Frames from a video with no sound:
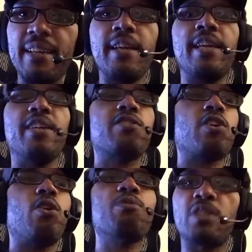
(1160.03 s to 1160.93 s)
His
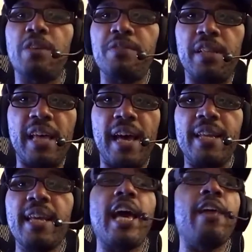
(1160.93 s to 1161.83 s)
coaches have said that.
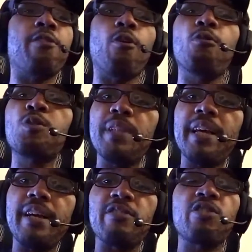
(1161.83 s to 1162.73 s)
And those
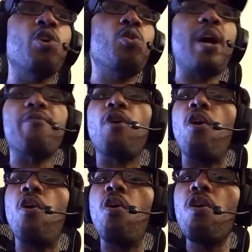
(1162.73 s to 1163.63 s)
players who have
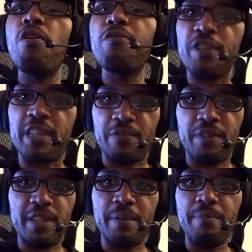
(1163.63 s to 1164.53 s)
all forgiven
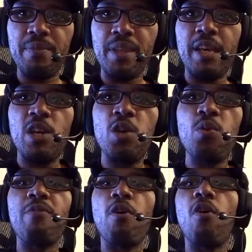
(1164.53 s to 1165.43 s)
him, who
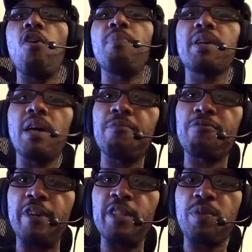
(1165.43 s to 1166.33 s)
have all become
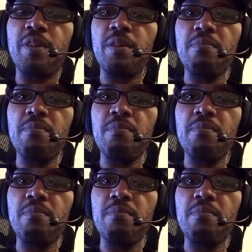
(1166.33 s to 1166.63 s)
friends with him,